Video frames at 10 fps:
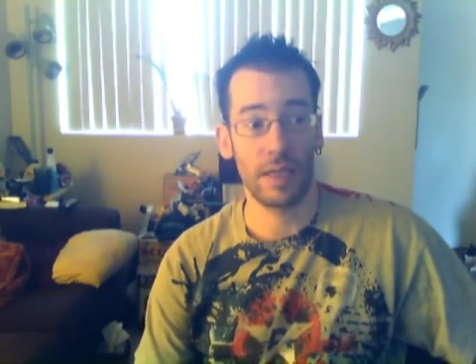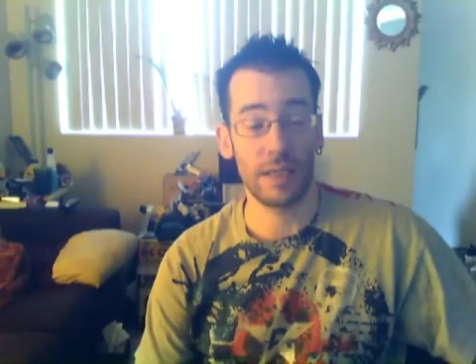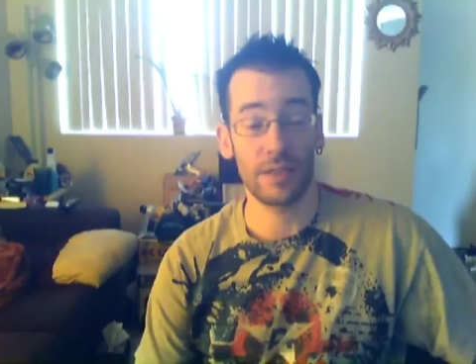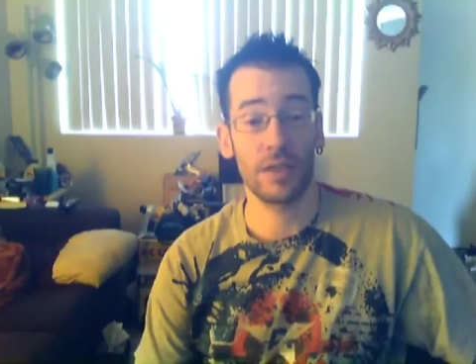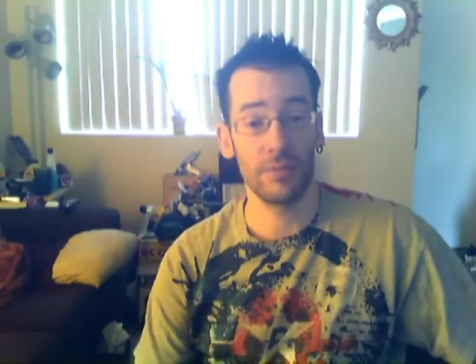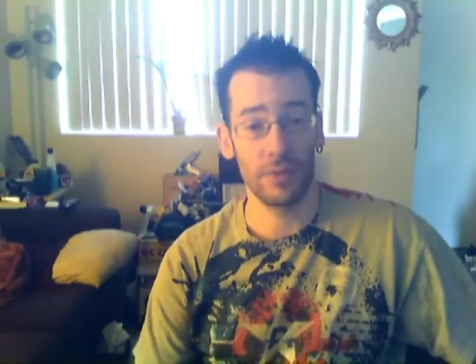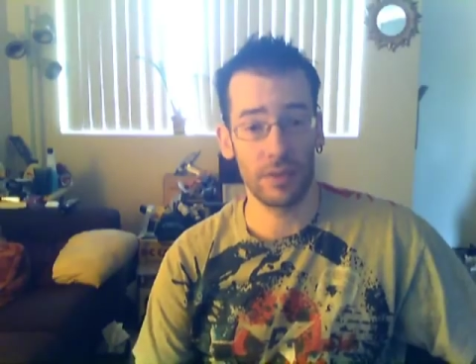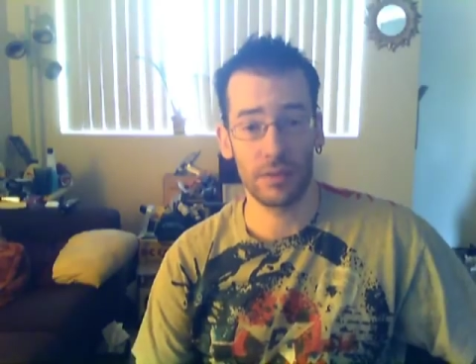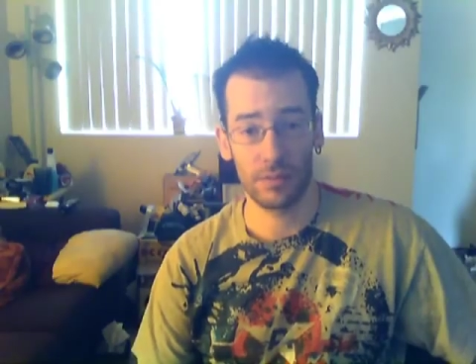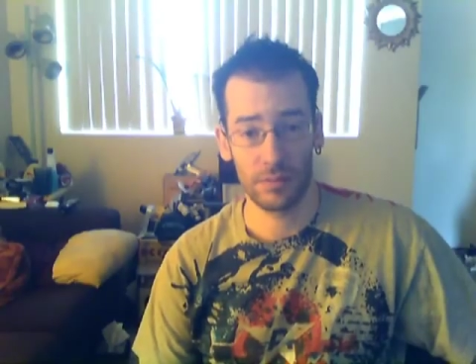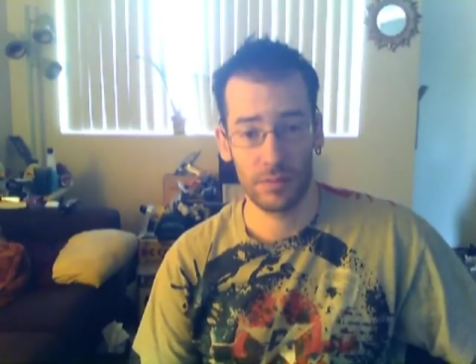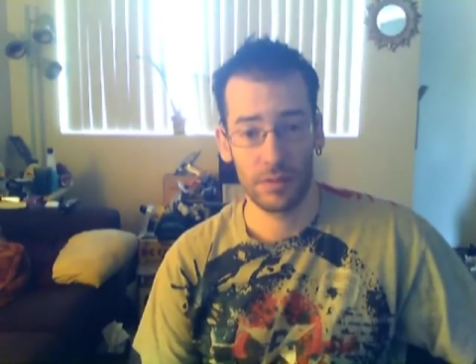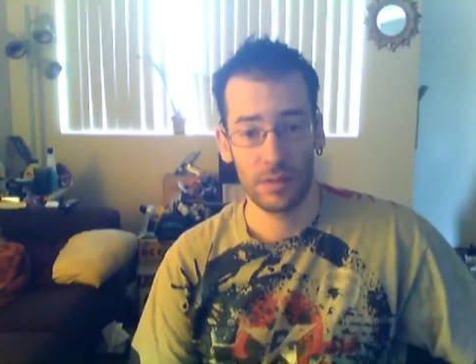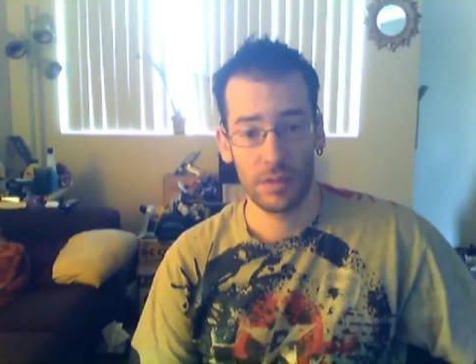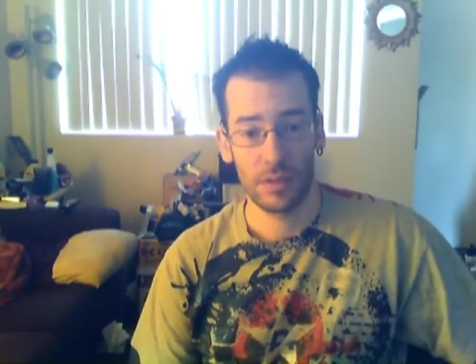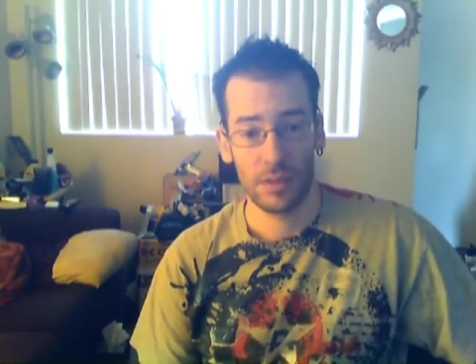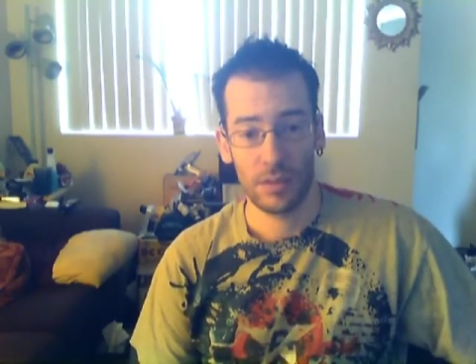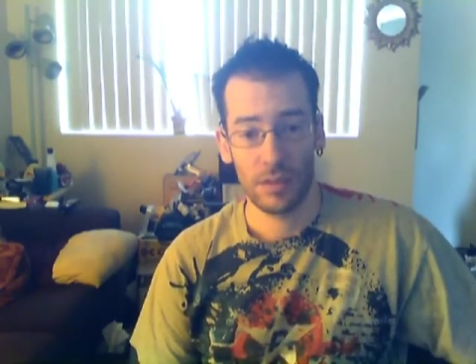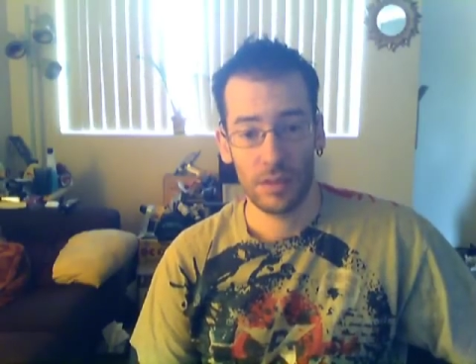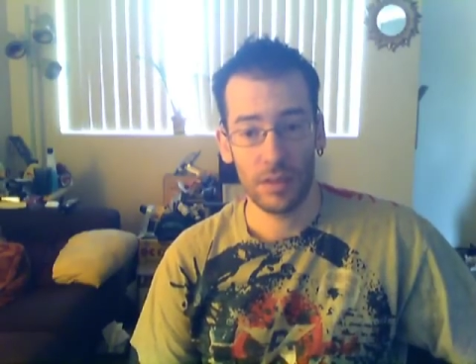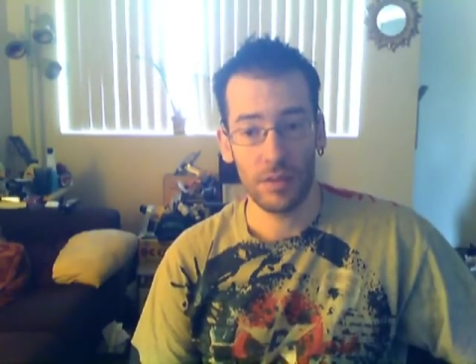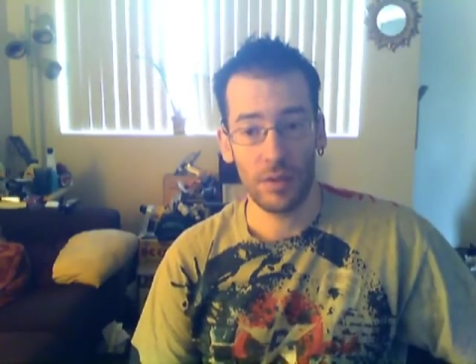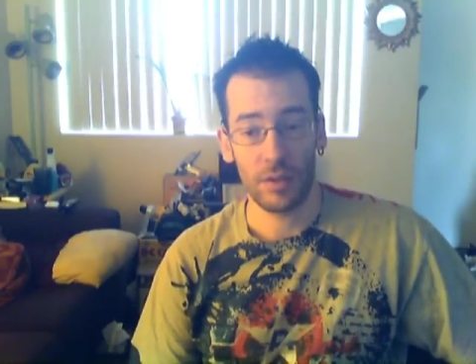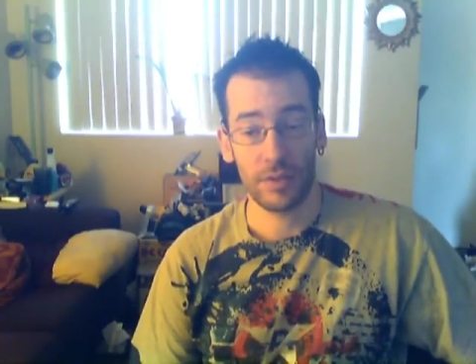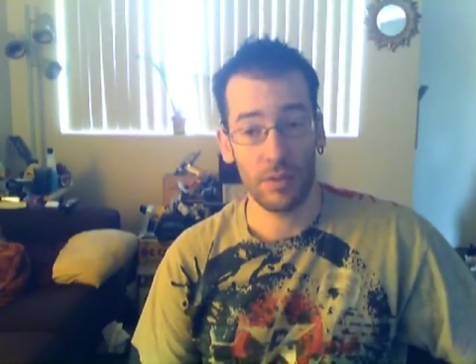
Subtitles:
Thanksgiving in the U.S.